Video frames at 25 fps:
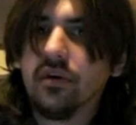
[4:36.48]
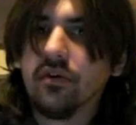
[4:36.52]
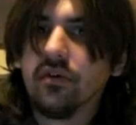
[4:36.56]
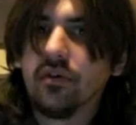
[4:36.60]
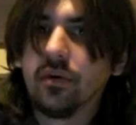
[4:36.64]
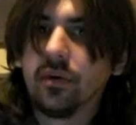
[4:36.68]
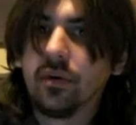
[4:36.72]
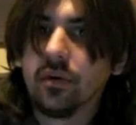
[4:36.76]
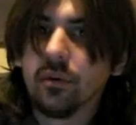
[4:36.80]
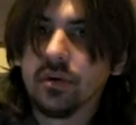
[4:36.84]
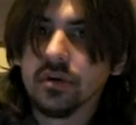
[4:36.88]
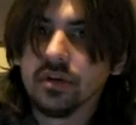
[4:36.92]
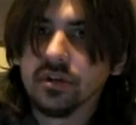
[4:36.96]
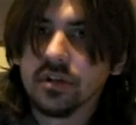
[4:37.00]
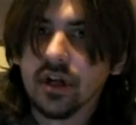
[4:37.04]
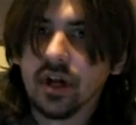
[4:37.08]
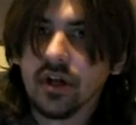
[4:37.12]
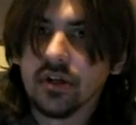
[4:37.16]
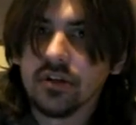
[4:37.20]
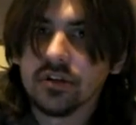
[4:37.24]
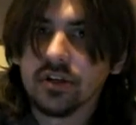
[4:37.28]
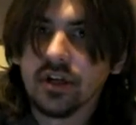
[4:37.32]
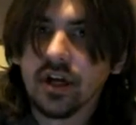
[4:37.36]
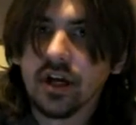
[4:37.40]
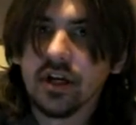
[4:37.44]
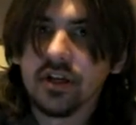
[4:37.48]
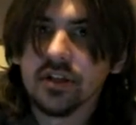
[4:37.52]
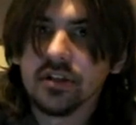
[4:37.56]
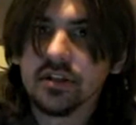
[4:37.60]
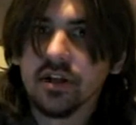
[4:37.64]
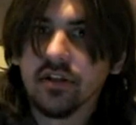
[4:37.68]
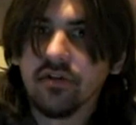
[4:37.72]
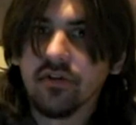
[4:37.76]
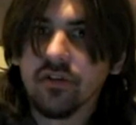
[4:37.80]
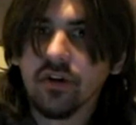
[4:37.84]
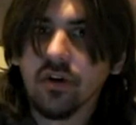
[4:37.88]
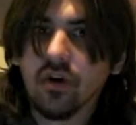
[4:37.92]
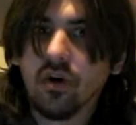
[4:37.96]
which sounds nice
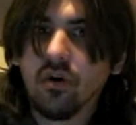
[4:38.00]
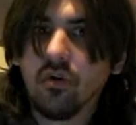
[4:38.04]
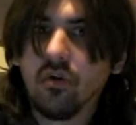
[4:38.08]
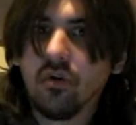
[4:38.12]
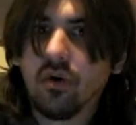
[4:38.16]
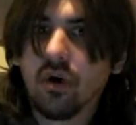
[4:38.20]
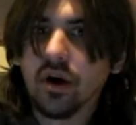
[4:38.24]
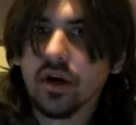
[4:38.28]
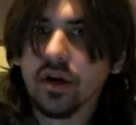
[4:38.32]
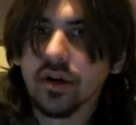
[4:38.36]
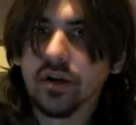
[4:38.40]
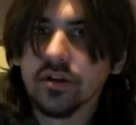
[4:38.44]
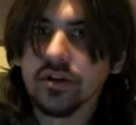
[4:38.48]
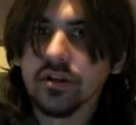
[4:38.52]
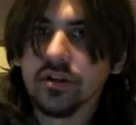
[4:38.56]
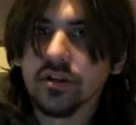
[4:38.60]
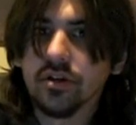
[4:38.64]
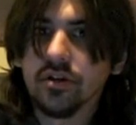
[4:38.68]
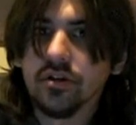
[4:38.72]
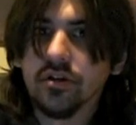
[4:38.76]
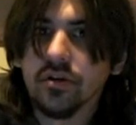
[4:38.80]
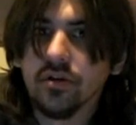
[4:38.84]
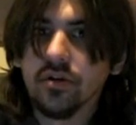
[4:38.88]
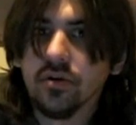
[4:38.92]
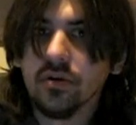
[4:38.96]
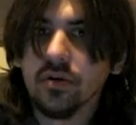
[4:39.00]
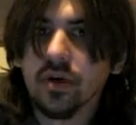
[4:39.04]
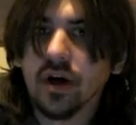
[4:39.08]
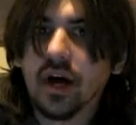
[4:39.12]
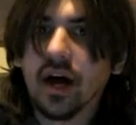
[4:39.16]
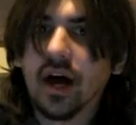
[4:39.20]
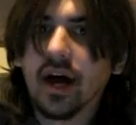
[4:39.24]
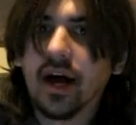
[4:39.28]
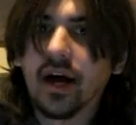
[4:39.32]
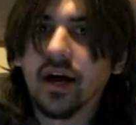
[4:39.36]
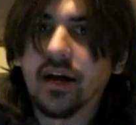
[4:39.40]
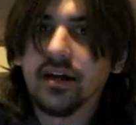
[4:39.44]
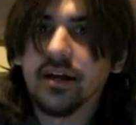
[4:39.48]
if you don't want it too
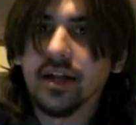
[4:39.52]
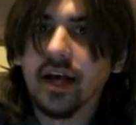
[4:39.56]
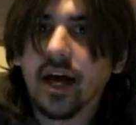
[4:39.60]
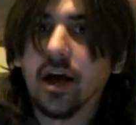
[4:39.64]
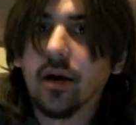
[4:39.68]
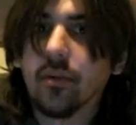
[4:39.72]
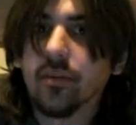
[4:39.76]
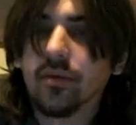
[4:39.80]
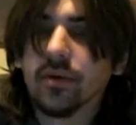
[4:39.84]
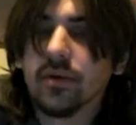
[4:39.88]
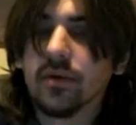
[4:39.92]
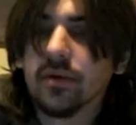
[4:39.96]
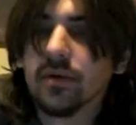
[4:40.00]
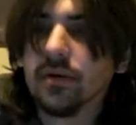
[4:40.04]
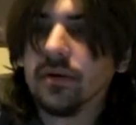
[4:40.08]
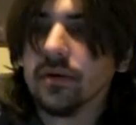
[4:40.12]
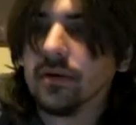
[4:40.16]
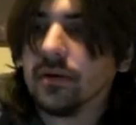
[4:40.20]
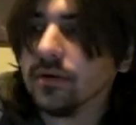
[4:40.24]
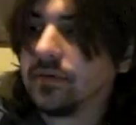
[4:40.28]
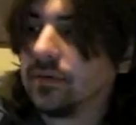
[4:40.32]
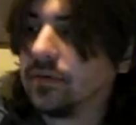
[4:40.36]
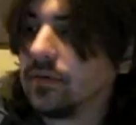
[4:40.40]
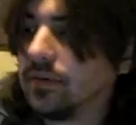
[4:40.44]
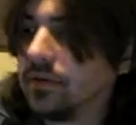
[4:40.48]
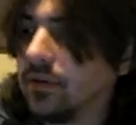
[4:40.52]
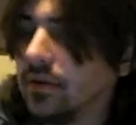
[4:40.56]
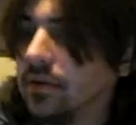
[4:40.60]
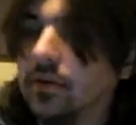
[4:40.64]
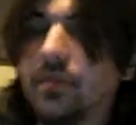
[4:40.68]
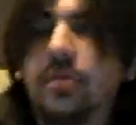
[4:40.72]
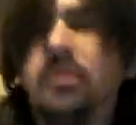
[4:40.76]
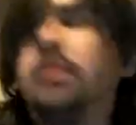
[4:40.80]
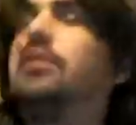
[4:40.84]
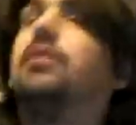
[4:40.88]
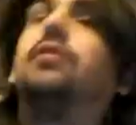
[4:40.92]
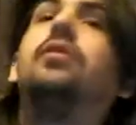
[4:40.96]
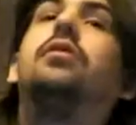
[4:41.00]
high depth.
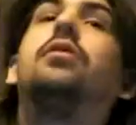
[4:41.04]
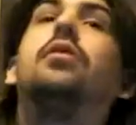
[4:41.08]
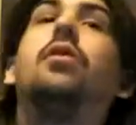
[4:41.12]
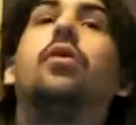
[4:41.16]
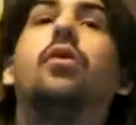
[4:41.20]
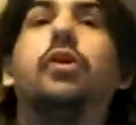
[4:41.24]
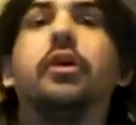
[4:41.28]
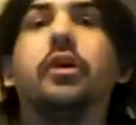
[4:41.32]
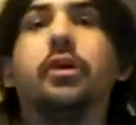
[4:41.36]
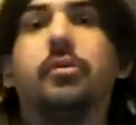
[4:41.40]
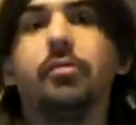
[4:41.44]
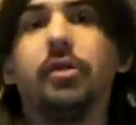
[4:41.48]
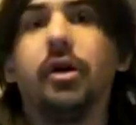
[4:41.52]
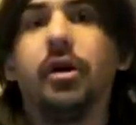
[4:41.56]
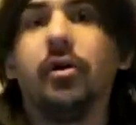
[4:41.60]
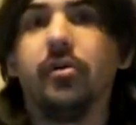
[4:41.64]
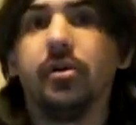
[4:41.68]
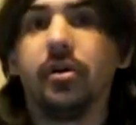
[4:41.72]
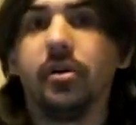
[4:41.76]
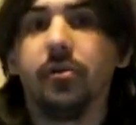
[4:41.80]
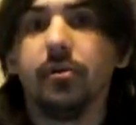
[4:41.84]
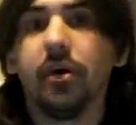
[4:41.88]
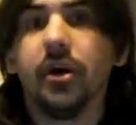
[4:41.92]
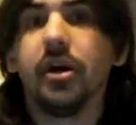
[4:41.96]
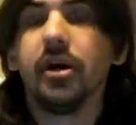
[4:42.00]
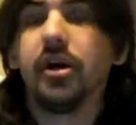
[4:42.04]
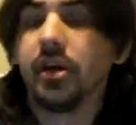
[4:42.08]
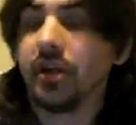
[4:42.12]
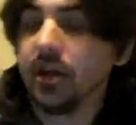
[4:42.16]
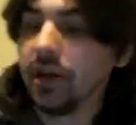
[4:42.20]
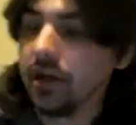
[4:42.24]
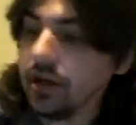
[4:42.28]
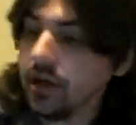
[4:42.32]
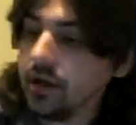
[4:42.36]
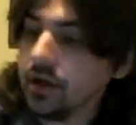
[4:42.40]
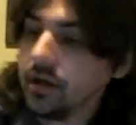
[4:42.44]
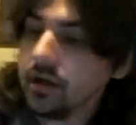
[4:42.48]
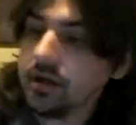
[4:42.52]
Or you can play with your
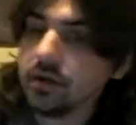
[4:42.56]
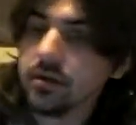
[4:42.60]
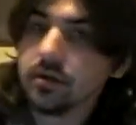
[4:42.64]
pinky,